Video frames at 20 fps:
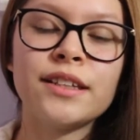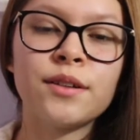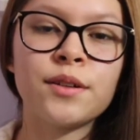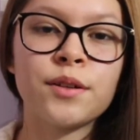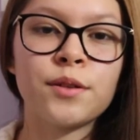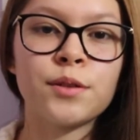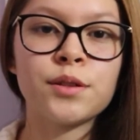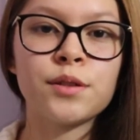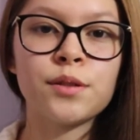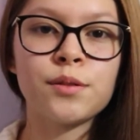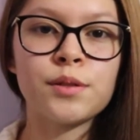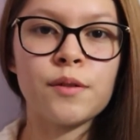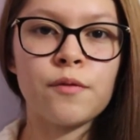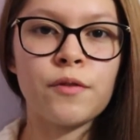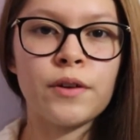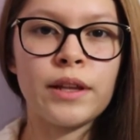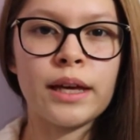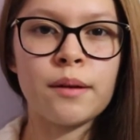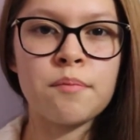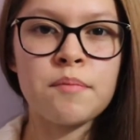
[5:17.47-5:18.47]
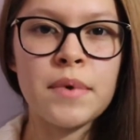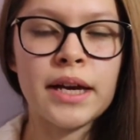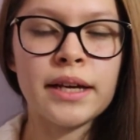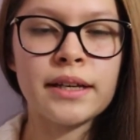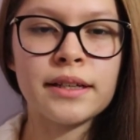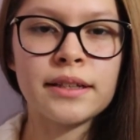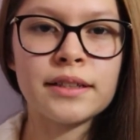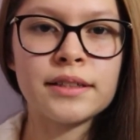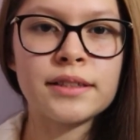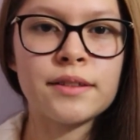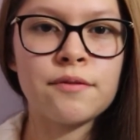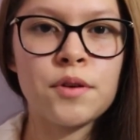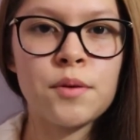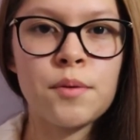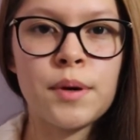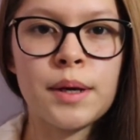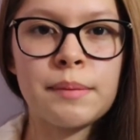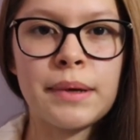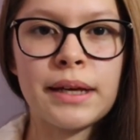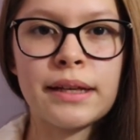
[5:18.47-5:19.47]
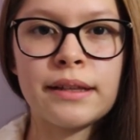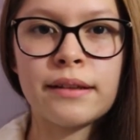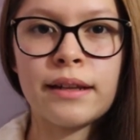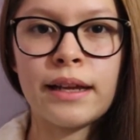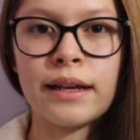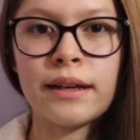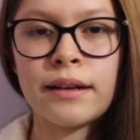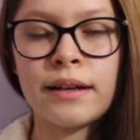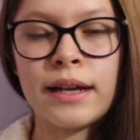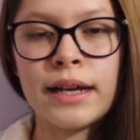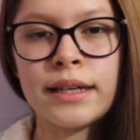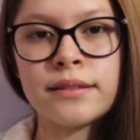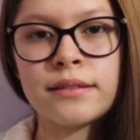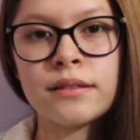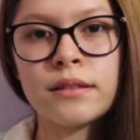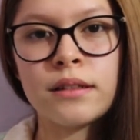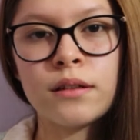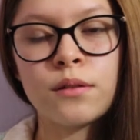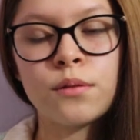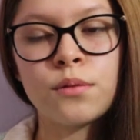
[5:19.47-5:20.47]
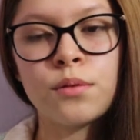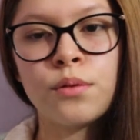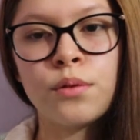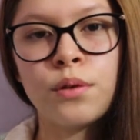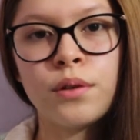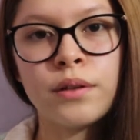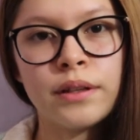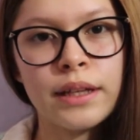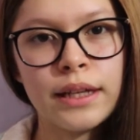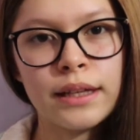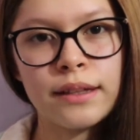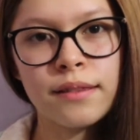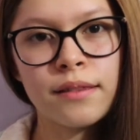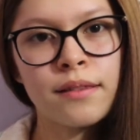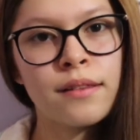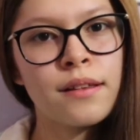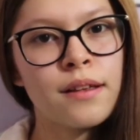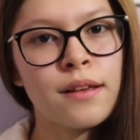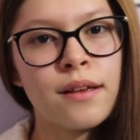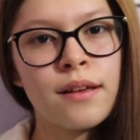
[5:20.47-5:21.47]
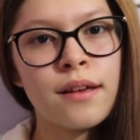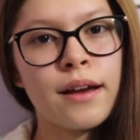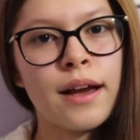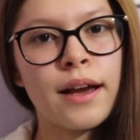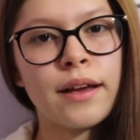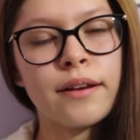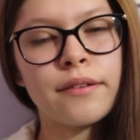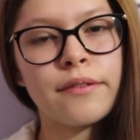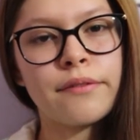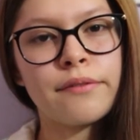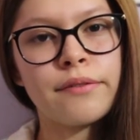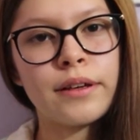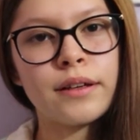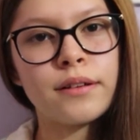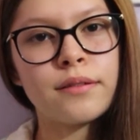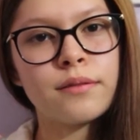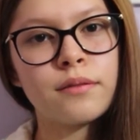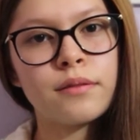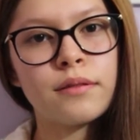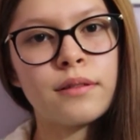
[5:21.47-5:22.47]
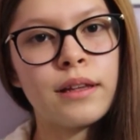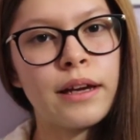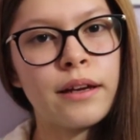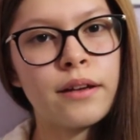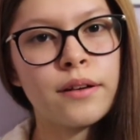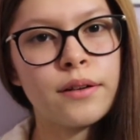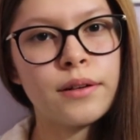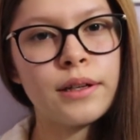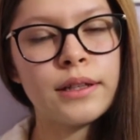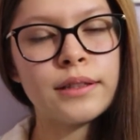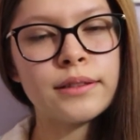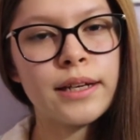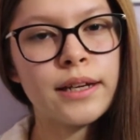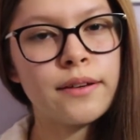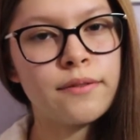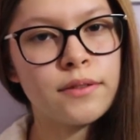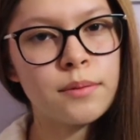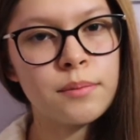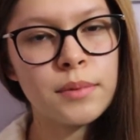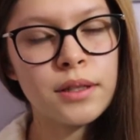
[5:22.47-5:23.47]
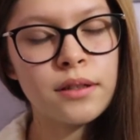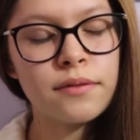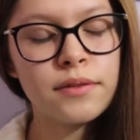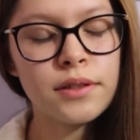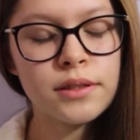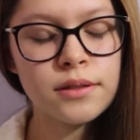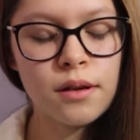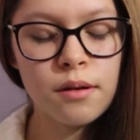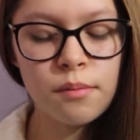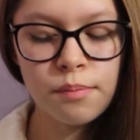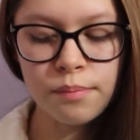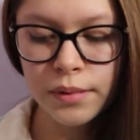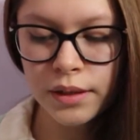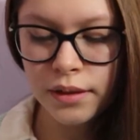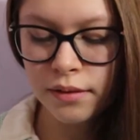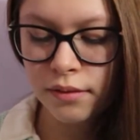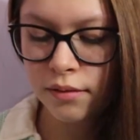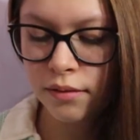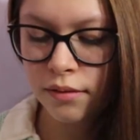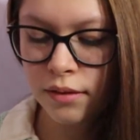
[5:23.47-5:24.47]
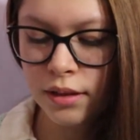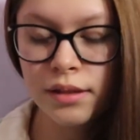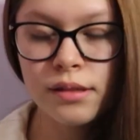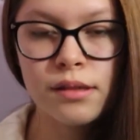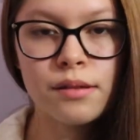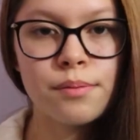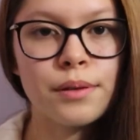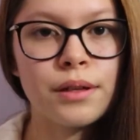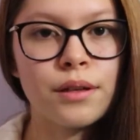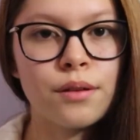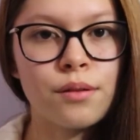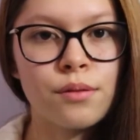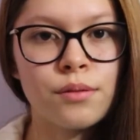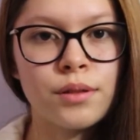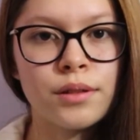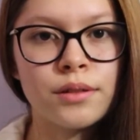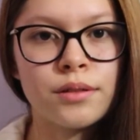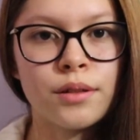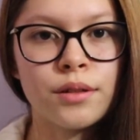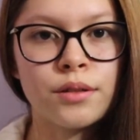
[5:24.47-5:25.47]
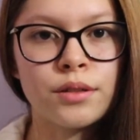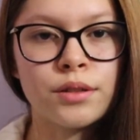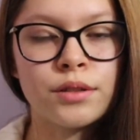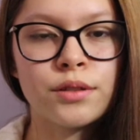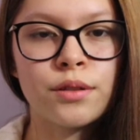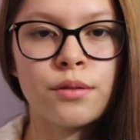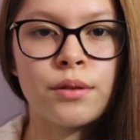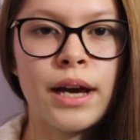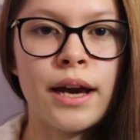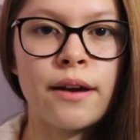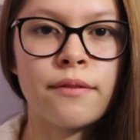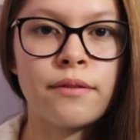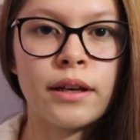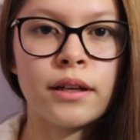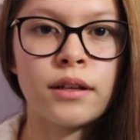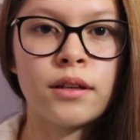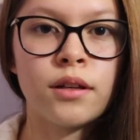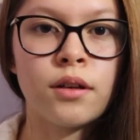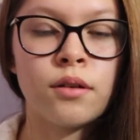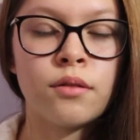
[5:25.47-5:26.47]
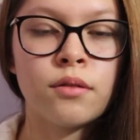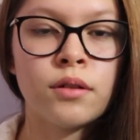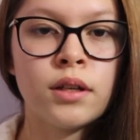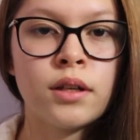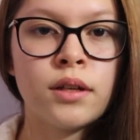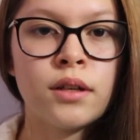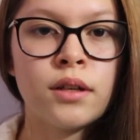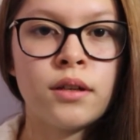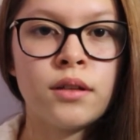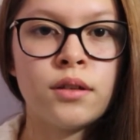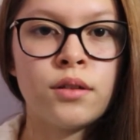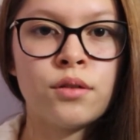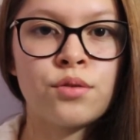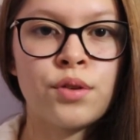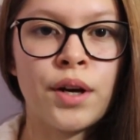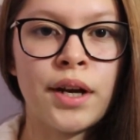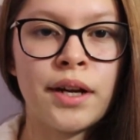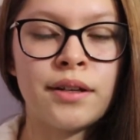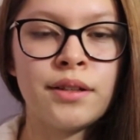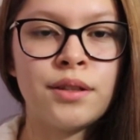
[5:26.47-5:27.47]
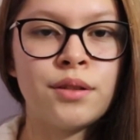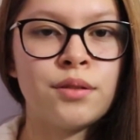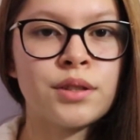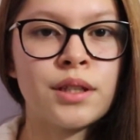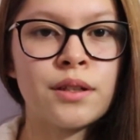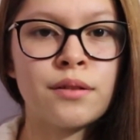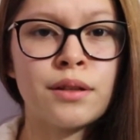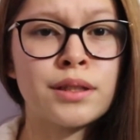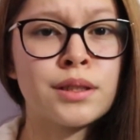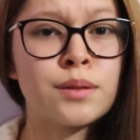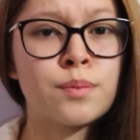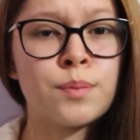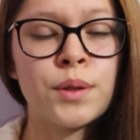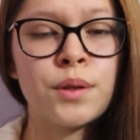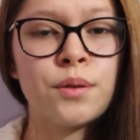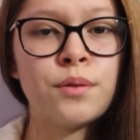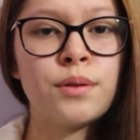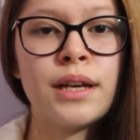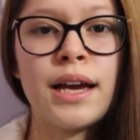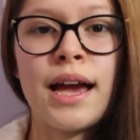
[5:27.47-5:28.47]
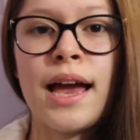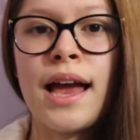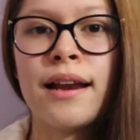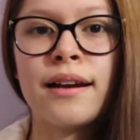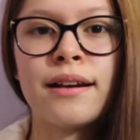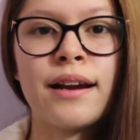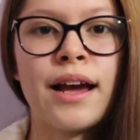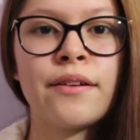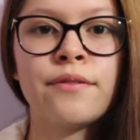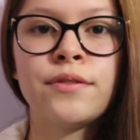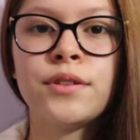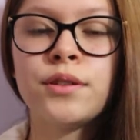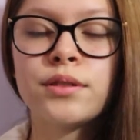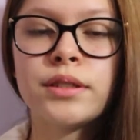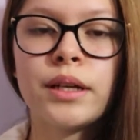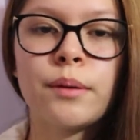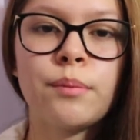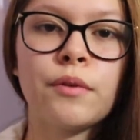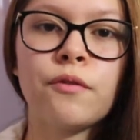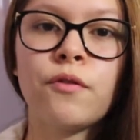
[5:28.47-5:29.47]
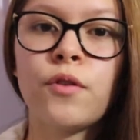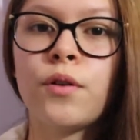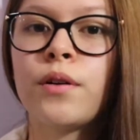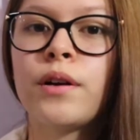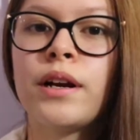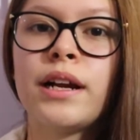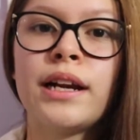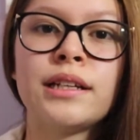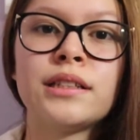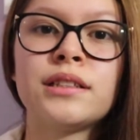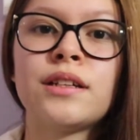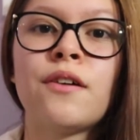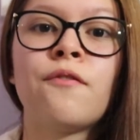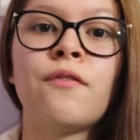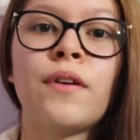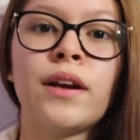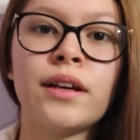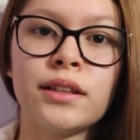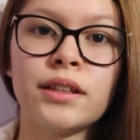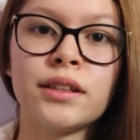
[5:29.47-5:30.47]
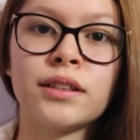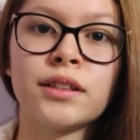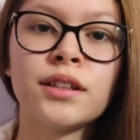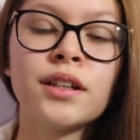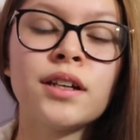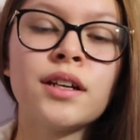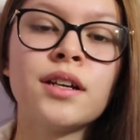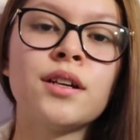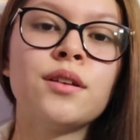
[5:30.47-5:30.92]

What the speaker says: You can also use it for like micas if you want to make like a nice little cool like kind of like layer inside of the middle of the soap, but this is pretty cool, so you just don't have like, you know, you try to use it a spoon, and I've used that before and it's a failure.